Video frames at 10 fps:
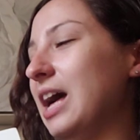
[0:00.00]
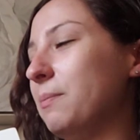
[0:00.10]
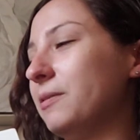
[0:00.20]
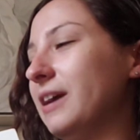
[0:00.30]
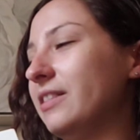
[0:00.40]

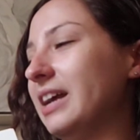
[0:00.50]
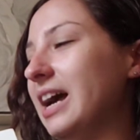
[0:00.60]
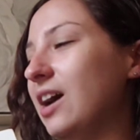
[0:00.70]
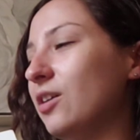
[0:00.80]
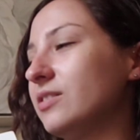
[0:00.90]
help around the
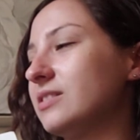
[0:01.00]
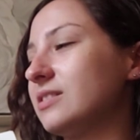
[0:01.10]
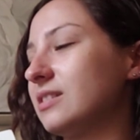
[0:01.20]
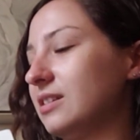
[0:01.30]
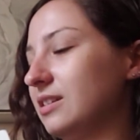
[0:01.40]

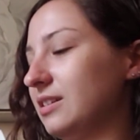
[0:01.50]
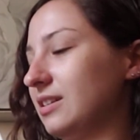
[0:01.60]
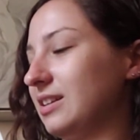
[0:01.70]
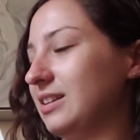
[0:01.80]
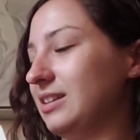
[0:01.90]
house,
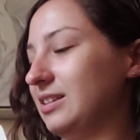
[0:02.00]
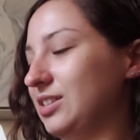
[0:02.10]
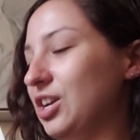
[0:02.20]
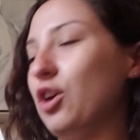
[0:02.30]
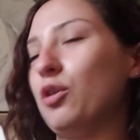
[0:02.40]

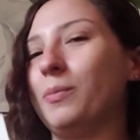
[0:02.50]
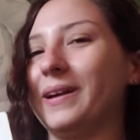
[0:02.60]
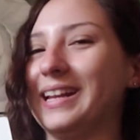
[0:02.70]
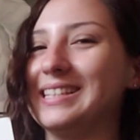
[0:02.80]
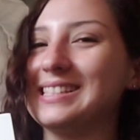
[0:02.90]

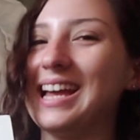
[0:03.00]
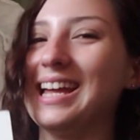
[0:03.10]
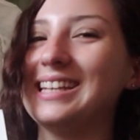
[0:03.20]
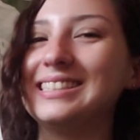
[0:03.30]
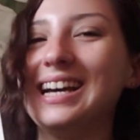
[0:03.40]
Nobody
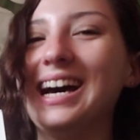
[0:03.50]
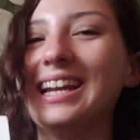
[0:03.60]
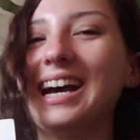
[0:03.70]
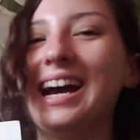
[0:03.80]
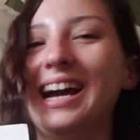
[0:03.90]
said, not
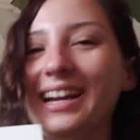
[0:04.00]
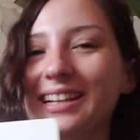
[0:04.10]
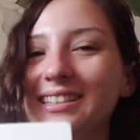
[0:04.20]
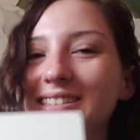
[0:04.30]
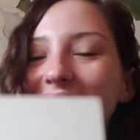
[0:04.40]
I.